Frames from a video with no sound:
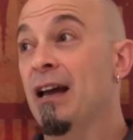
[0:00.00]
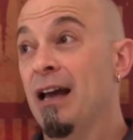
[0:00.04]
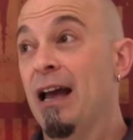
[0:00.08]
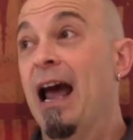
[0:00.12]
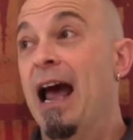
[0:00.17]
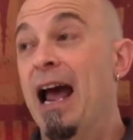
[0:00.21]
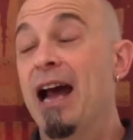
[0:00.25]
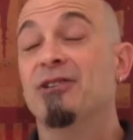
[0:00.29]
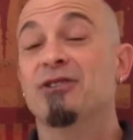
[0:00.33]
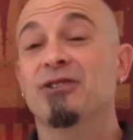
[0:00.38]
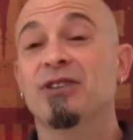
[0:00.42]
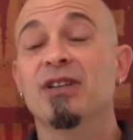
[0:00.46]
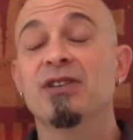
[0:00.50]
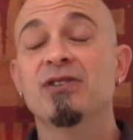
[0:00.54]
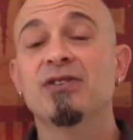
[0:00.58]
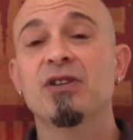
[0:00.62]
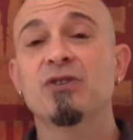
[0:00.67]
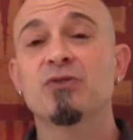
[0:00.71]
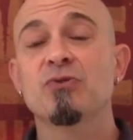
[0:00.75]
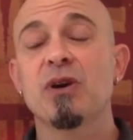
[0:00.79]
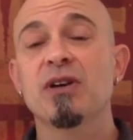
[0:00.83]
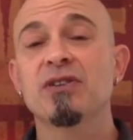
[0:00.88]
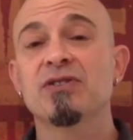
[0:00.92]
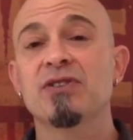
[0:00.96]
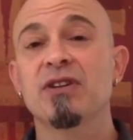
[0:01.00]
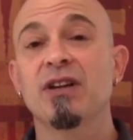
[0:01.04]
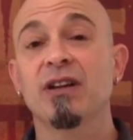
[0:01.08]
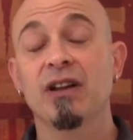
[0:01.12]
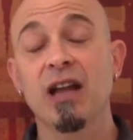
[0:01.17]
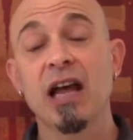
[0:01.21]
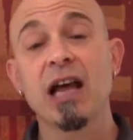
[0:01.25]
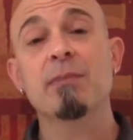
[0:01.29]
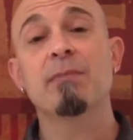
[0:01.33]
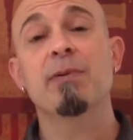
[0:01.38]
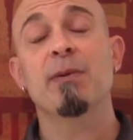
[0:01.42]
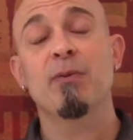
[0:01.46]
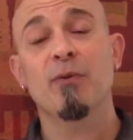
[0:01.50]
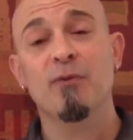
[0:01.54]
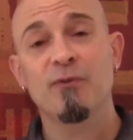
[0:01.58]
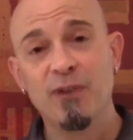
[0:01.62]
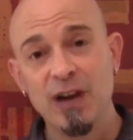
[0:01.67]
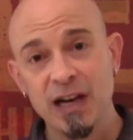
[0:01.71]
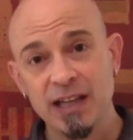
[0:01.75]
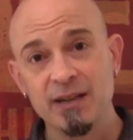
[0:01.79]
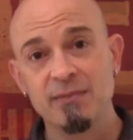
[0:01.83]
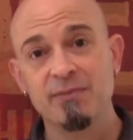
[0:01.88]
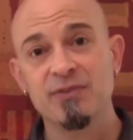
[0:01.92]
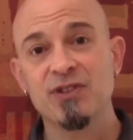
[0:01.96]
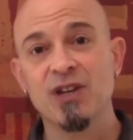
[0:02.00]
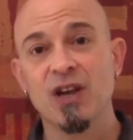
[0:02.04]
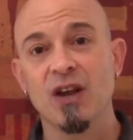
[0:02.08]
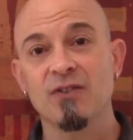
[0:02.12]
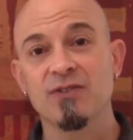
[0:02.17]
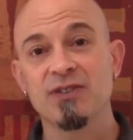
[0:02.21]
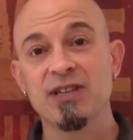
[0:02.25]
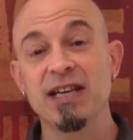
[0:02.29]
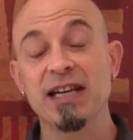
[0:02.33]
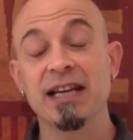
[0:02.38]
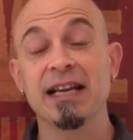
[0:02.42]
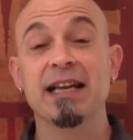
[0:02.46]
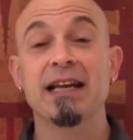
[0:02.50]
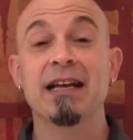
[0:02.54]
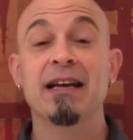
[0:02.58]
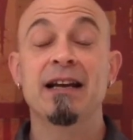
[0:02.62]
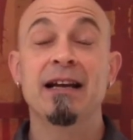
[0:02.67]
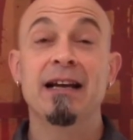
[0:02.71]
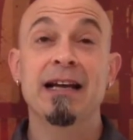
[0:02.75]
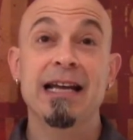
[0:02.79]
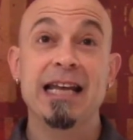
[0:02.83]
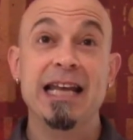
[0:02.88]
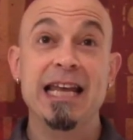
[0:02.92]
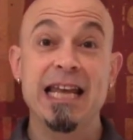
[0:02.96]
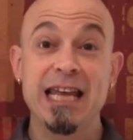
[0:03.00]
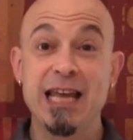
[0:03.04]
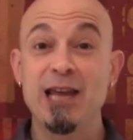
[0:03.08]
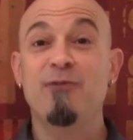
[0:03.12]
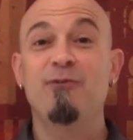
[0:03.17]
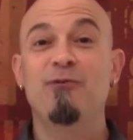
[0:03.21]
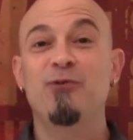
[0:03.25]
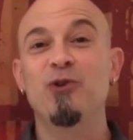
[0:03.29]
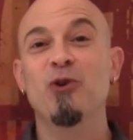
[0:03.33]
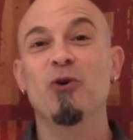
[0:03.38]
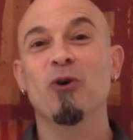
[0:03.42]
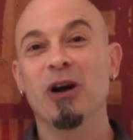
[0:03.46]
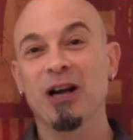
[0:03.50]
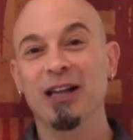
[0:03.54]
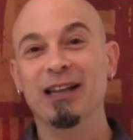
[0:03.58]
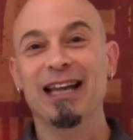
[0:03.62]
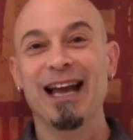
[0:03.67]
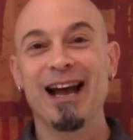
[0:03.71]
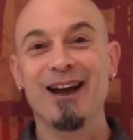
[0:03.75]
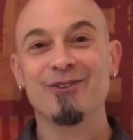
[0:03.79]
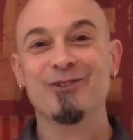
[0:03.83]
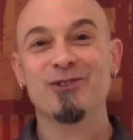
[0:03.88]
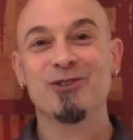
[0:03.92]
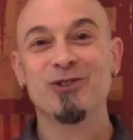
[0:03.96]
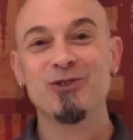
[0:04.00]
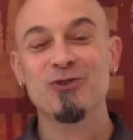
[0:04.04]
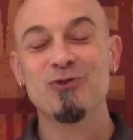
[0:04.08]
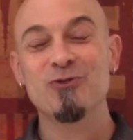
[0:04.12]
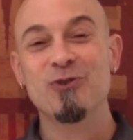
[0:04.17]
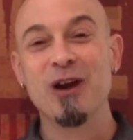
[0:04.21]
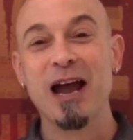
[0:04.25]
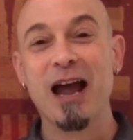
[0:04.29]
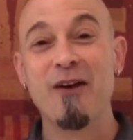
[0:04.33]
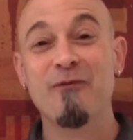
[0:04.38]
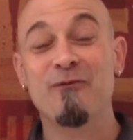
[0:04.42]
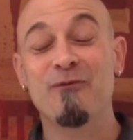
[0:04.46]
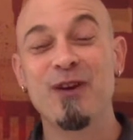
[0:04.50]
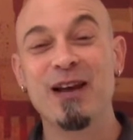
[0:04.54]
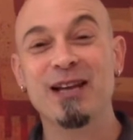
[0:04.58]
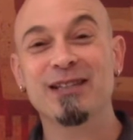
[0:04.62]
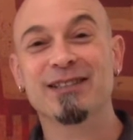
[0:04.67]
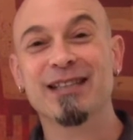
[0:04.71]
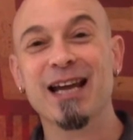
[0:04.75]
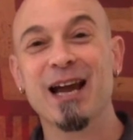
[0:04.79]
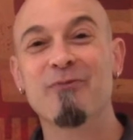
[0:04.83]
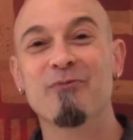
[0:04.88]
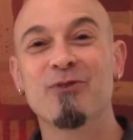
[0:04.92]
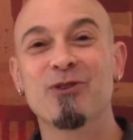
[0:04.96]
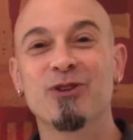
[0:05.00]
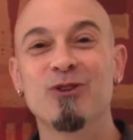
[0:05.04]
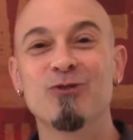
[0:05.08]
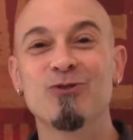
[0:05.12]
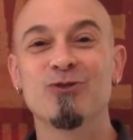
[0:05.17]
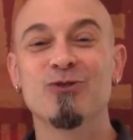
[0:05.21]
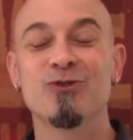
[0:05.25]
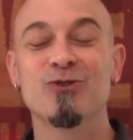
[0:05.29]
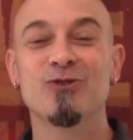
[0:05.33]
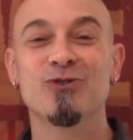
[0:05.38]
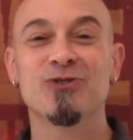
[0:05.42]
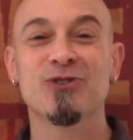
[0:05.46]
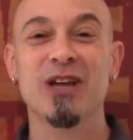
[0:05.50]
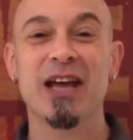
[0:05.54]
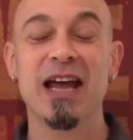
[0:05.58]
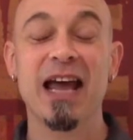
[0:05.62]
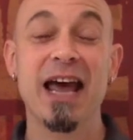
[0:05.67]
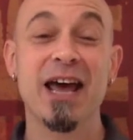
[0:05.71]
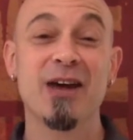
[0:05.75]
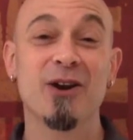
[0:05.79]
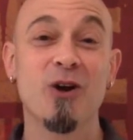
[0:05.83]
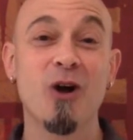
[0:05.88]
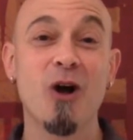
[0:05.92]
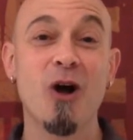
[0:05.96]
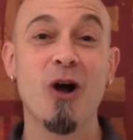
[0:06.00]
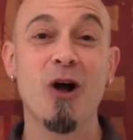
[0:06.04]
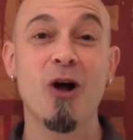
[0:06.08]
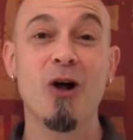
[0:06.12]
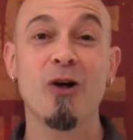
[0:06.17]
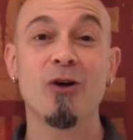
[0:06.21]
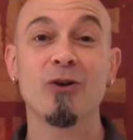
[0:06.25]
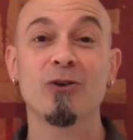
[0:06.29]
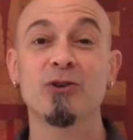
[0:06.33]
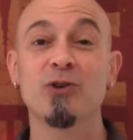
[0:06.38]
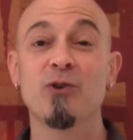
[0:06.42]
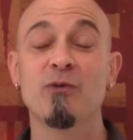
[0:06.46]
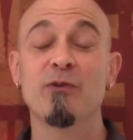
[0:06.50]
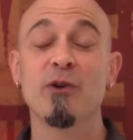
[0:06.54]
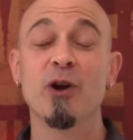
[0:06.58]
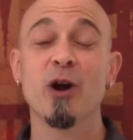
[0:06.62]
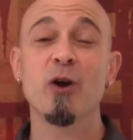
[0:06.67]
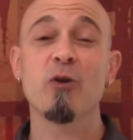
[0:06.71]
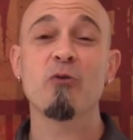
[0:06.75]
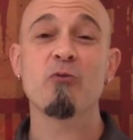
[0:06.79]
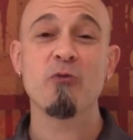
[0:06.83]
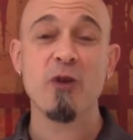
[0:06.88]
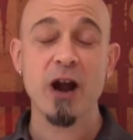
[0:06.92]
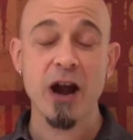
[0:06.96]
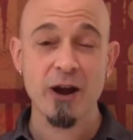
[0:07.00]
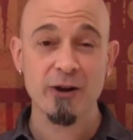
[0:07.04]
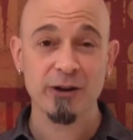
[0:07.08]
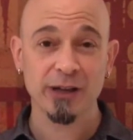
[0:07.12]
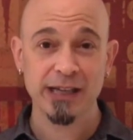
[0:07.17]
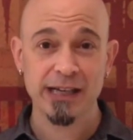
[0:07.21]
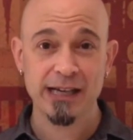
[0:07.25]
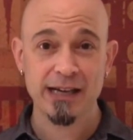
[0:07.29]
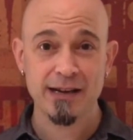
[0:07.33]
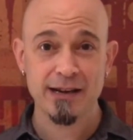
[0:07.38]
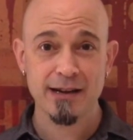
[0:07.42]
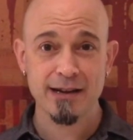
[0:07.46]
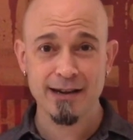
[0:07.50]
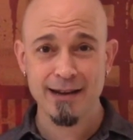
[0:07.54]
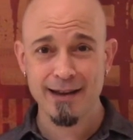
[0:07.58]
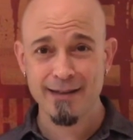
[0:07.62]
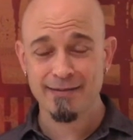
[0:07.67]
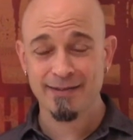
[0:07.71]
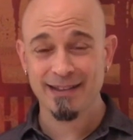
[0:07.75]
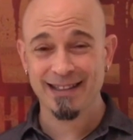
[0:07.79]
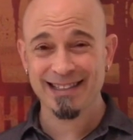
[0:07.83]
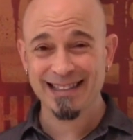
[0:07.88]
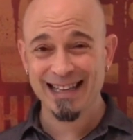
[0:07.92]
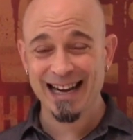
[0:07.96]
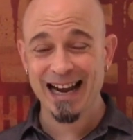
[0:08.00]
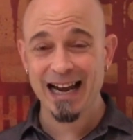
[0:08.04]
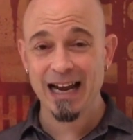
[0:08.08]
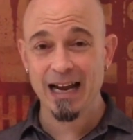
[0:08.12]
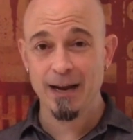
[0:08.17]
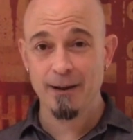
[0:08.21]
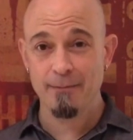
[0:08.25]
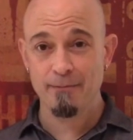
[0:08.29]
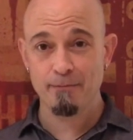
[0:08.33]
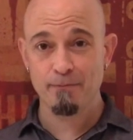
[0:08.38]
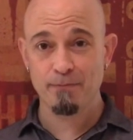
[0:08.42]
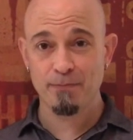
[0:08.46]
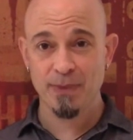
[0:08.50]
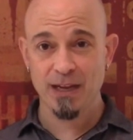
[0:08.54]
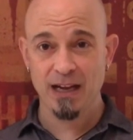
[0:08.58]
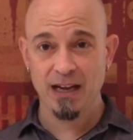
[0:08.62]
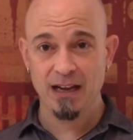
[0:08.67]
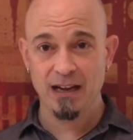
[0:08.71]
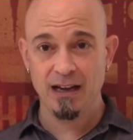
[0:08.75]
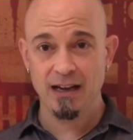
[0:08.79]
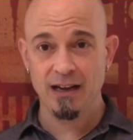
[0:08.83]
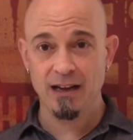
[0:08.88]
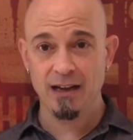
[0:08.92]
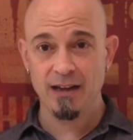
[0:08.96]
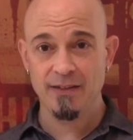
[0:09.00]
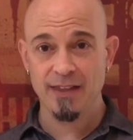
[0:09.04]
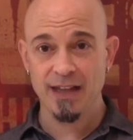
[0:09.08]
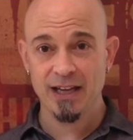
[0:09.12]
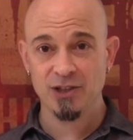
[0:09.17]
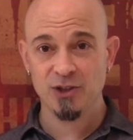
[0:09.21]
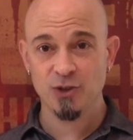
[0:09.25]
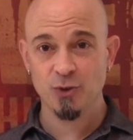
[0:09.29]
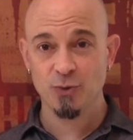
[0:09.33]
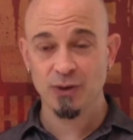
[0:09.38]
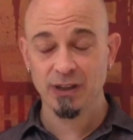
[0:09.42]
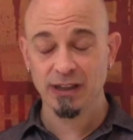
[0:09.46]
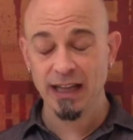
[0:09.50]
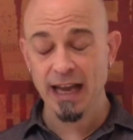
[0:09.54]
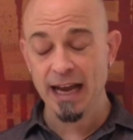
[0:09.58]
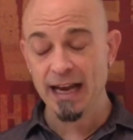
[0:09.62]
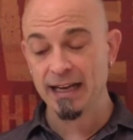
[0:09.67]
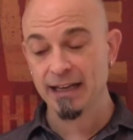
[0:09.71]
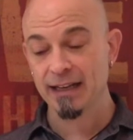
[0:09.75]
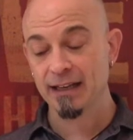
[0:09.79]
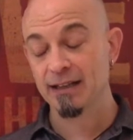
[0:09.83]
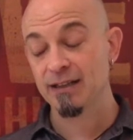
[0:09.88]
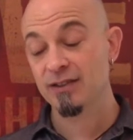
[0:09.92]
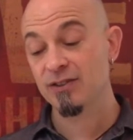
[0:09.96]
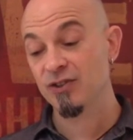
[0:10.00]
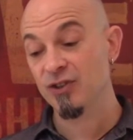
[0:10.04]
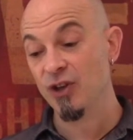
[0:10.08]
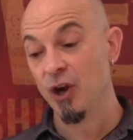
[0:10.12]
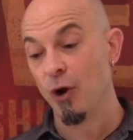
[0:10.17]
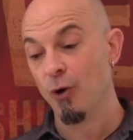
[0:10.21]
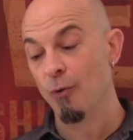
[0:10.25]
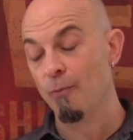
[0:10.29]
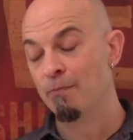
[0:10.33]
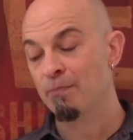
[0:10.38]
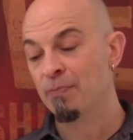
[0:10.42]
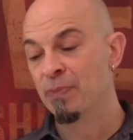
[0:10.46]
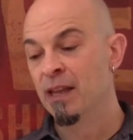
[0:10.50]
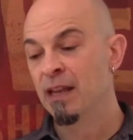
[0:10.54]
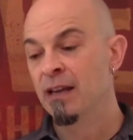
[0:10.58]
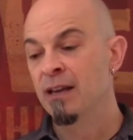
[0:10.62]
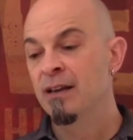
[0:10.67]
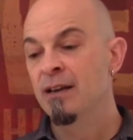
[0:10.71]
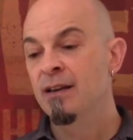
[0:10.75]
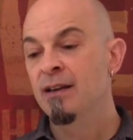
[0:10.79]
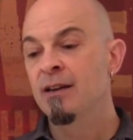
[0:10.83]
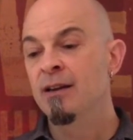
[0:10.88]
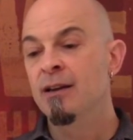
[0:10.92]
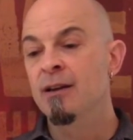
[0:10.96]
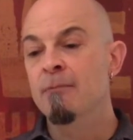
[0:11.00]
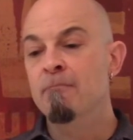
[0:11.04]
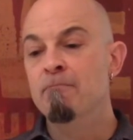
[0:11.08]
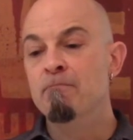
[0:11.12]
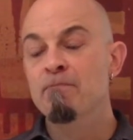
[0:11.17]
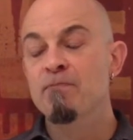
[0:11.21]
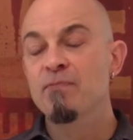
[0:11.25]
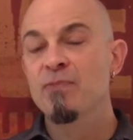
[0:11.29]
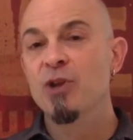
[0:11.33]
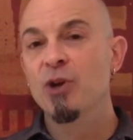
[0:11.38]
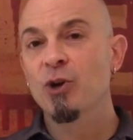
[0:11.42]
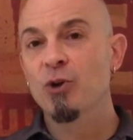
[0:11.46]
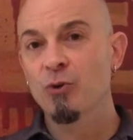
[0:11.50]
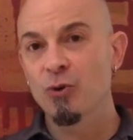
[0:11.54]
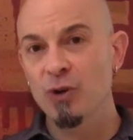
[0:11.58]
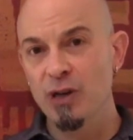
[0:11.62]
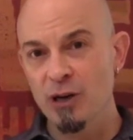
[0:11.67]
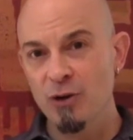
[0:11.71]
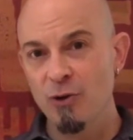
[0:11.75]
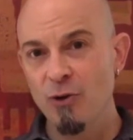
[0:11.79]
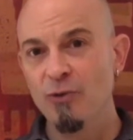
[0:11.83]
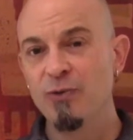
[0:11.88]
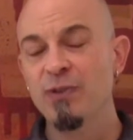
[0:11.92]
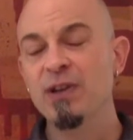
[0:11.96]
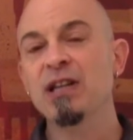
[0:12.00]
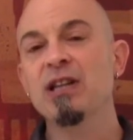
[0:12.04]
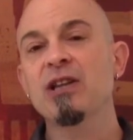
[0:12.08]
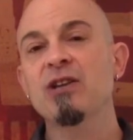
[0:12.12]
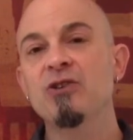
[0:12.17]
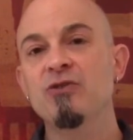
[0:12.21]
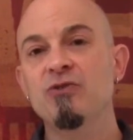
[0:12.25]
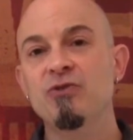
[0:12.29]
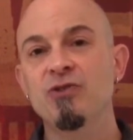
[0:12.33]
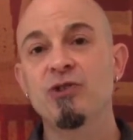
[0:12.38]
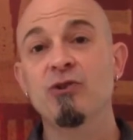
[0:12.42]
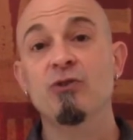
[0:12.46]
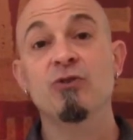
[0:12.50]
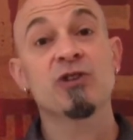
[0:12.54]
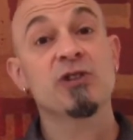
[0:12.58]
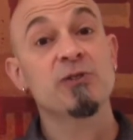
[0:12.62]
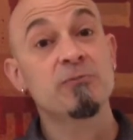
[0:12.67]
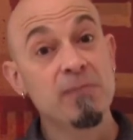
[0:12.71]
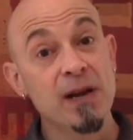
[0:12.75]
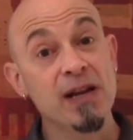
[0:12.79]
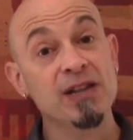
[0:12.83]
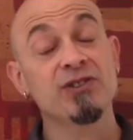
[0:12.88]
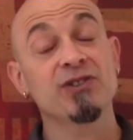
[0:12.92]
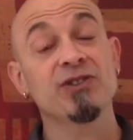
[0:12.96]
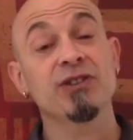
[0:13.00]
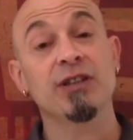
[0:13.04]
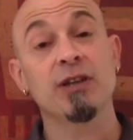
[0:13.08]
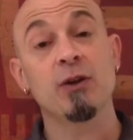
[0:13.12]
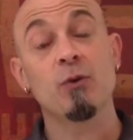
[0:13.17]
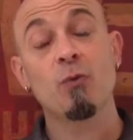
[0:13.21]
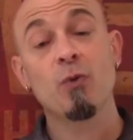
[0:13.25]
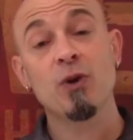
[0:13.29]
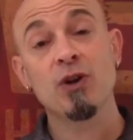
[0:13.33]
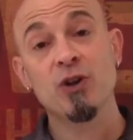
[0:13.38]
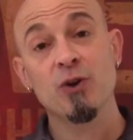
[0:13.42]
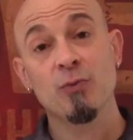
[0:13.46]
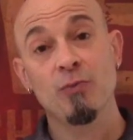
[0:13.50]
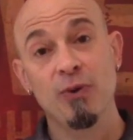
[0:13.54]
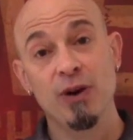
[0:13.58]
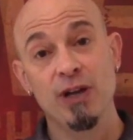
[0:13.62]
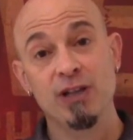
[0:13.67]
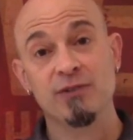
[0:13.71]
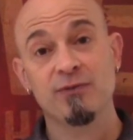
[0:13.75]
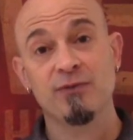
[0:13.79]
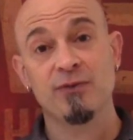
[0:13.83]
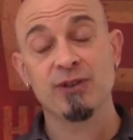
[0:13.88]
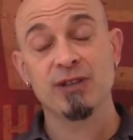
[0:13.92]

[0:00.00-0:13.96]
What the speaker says: actually a situation a lot of people find themselves in. If you're allowed to have FaceTime with users at all, you very rarely get the time that you would like. So the critical thing that you do, especially when you're pressed for